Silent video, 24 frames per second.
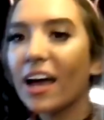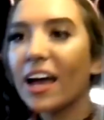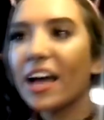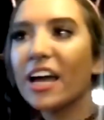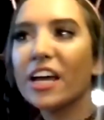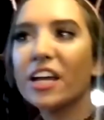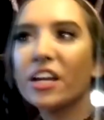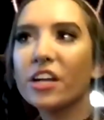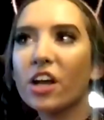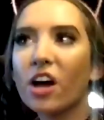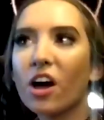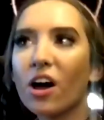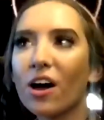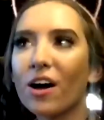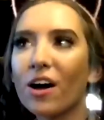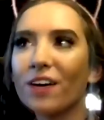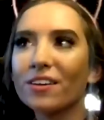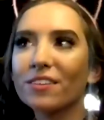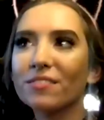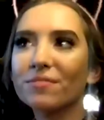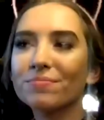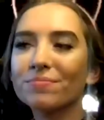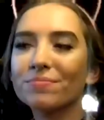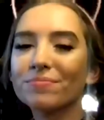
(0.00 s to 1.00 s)
And
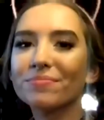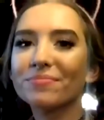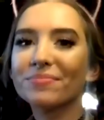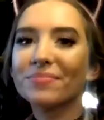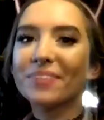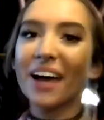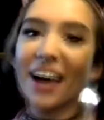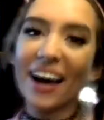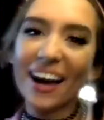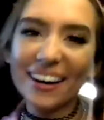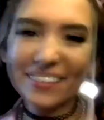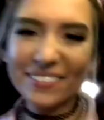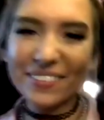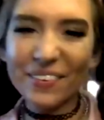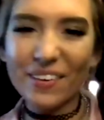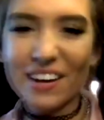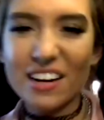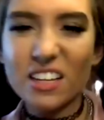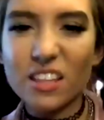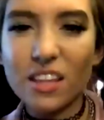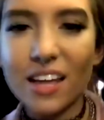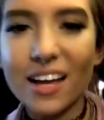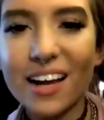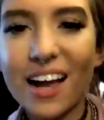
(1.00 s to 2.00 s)

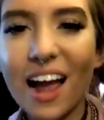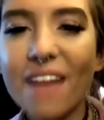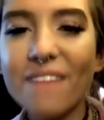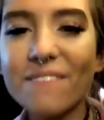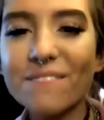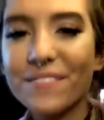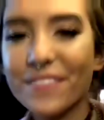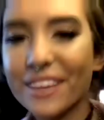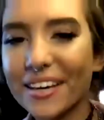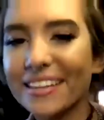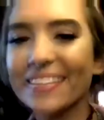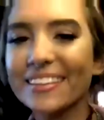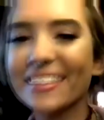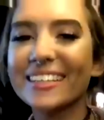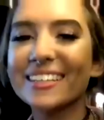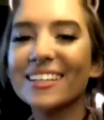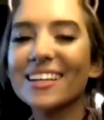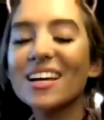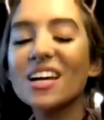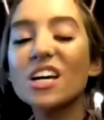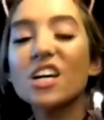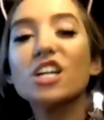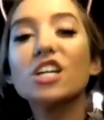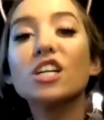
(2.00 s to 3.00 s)
when like I'm
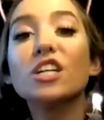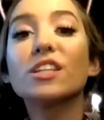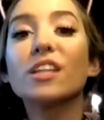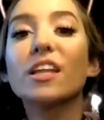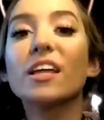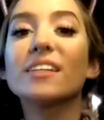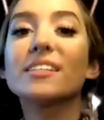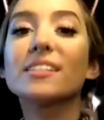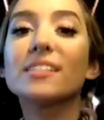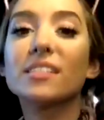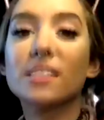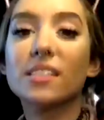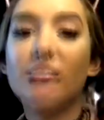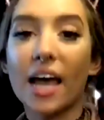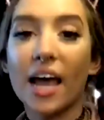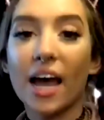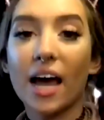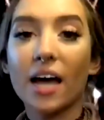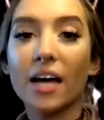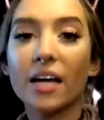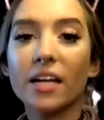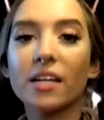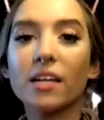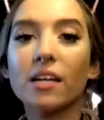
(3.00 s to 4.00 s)
feeling like
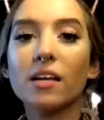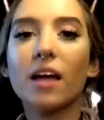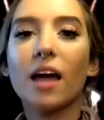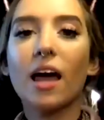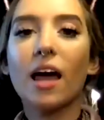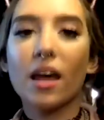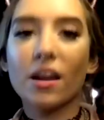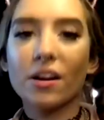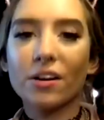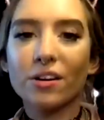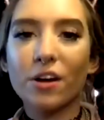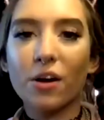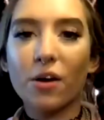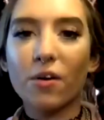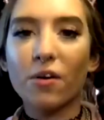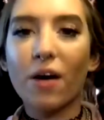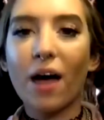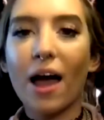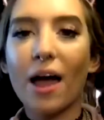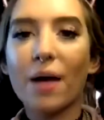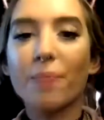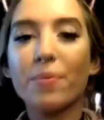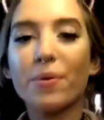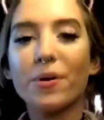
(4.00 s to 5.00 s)
sad, I don't know,
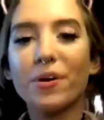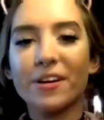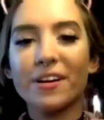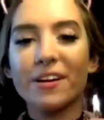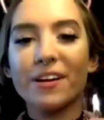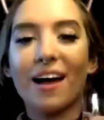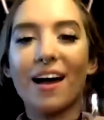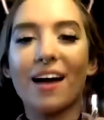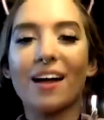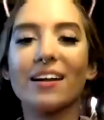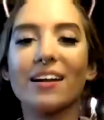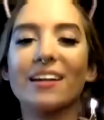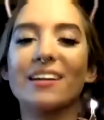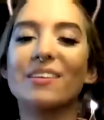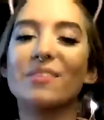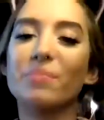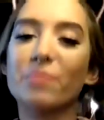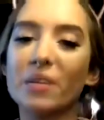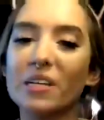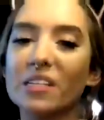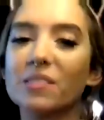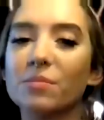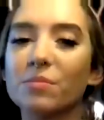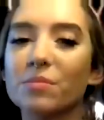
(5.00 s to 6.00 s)
I put it on and it
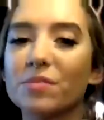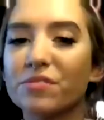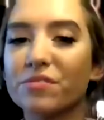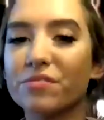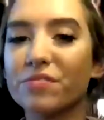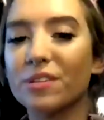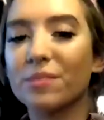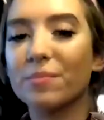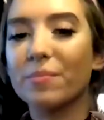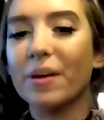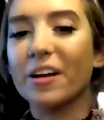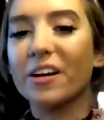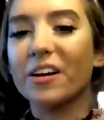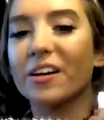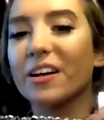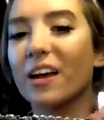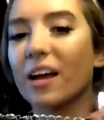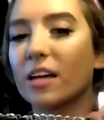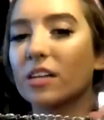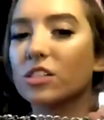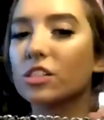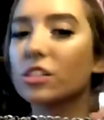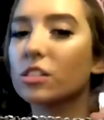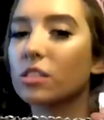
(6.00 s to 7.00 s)
makes me feel better, and
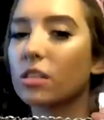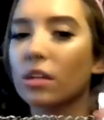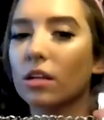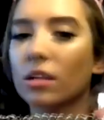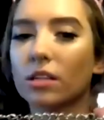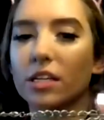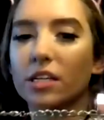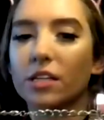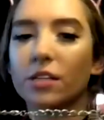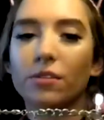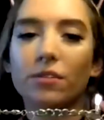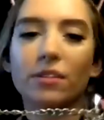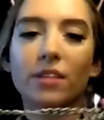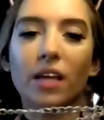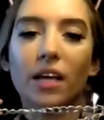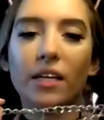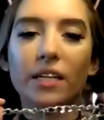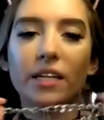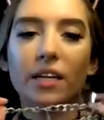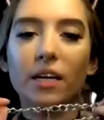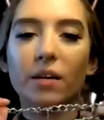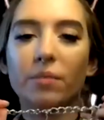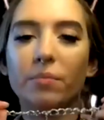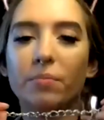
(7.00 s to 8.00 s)
I just thought that you'd
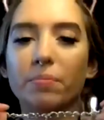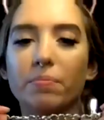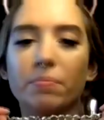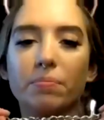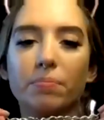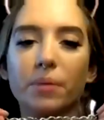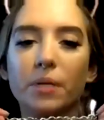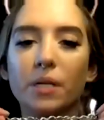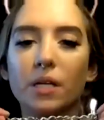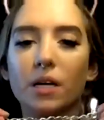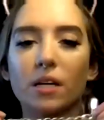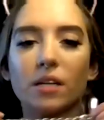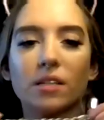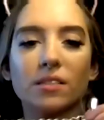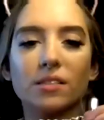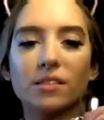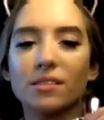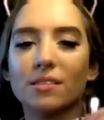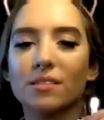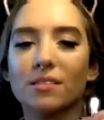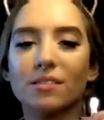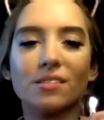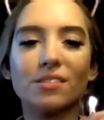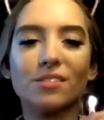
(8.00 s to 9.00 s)
like it
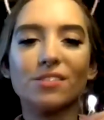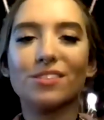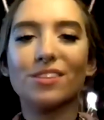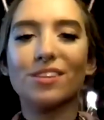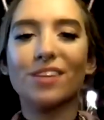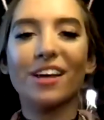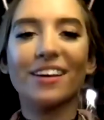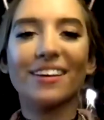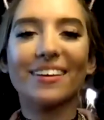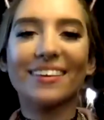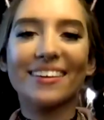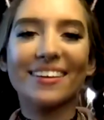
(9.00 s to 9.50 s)
because like